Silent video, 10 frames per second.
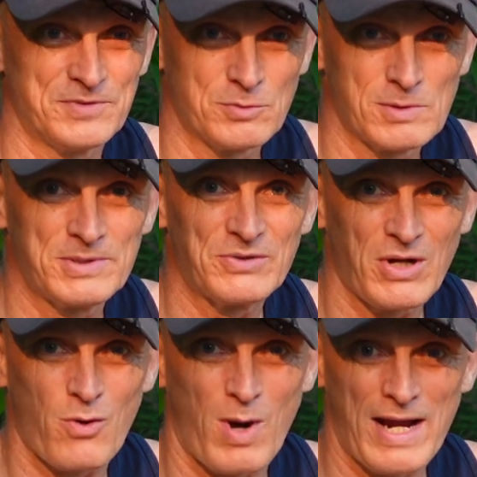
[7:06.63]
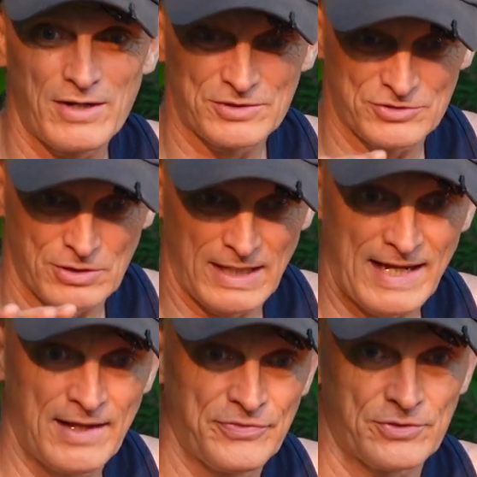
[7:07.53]
You will be required to
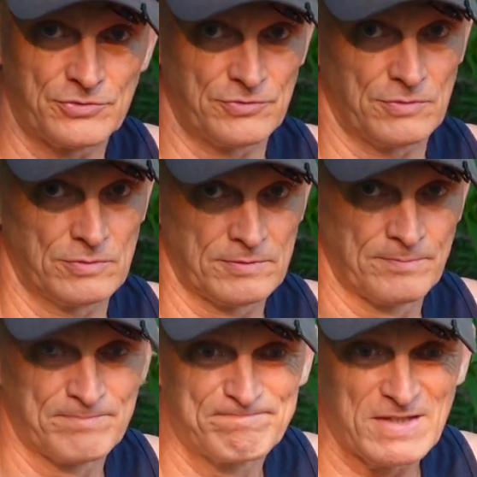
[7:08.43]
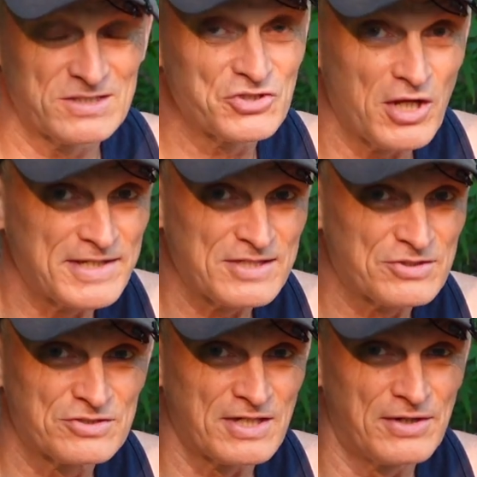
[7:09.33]
land the drone. It's not
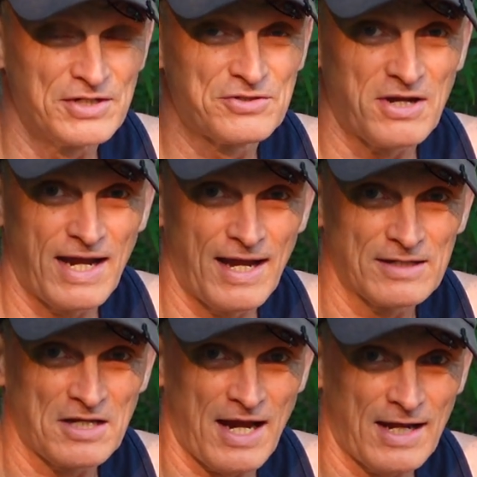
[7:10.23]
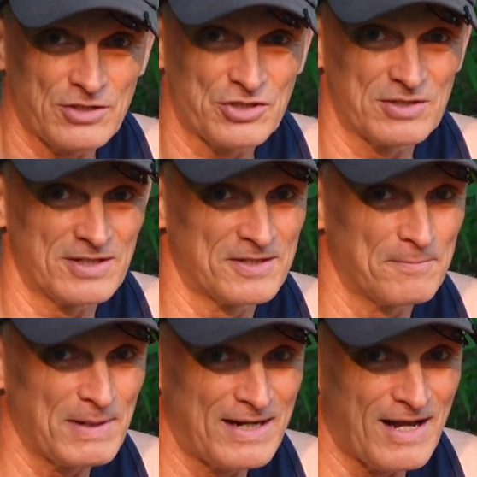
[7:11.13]
necessary to hand catch it, and
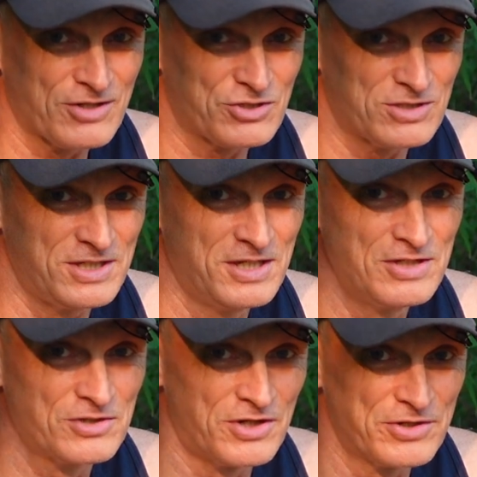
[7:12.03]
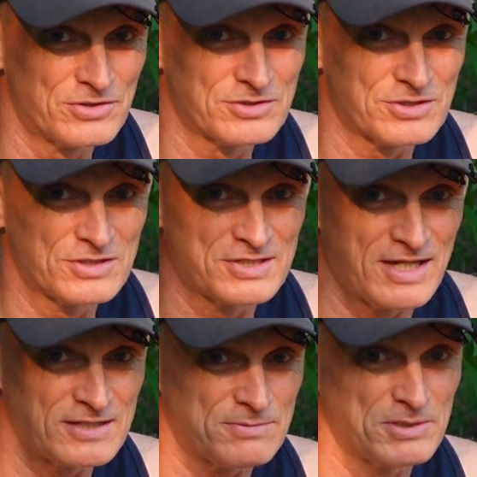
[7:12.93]
it might actually hinder your
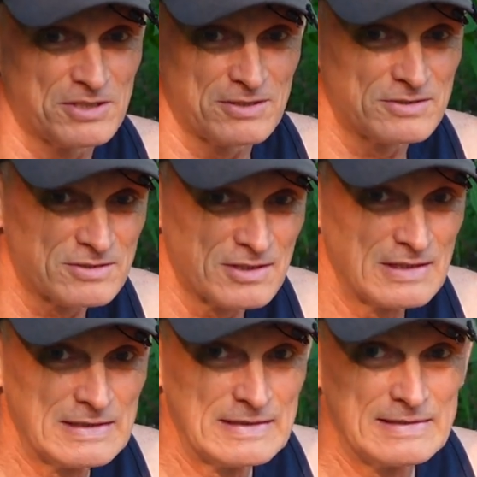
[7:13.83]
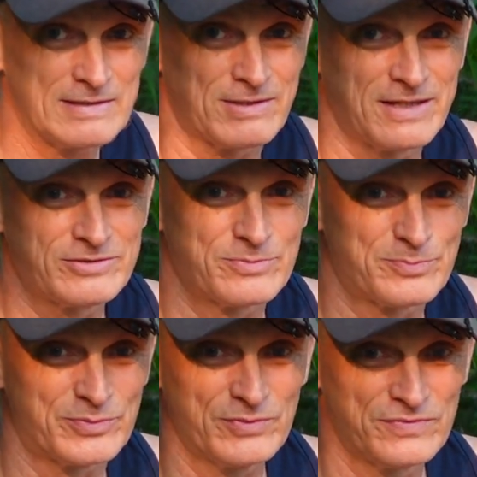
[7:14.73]
success because trying to
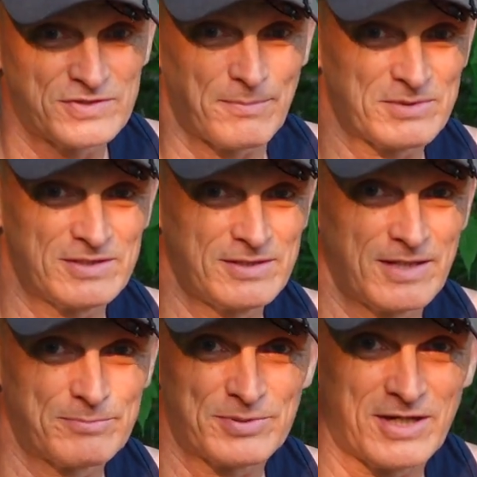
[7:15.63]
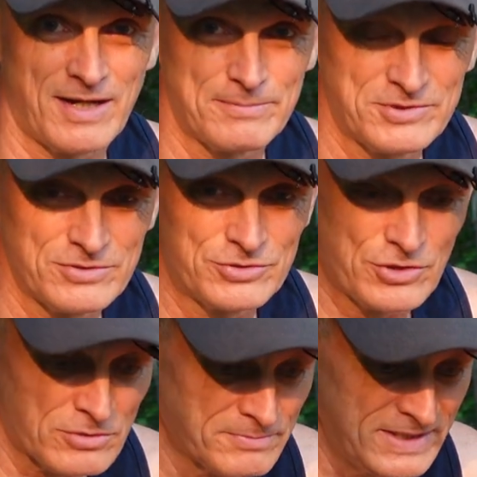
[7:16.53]
prove something that perhaps you
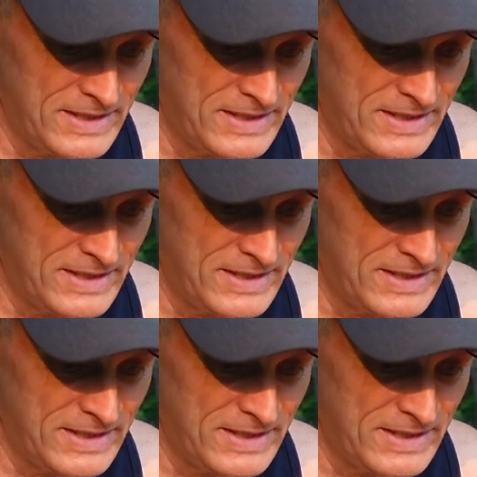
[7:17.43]
shouldn't